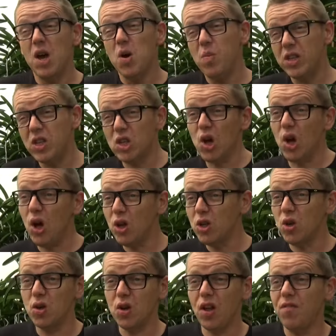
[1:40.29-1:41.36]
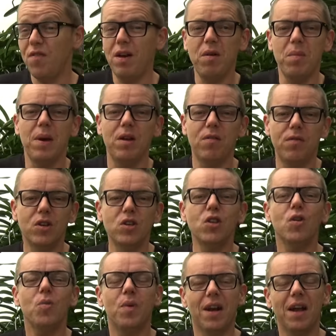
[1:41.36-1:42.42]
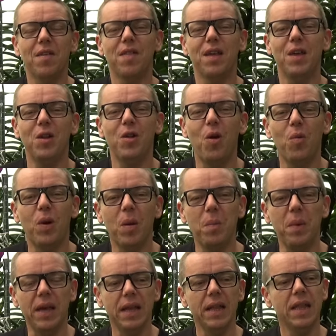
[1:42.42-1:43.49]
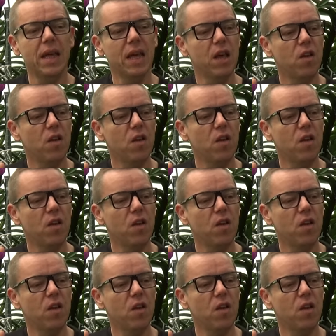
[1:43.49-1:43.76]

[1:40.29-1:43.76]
which is also not very beneficial. But I think you know what I mean.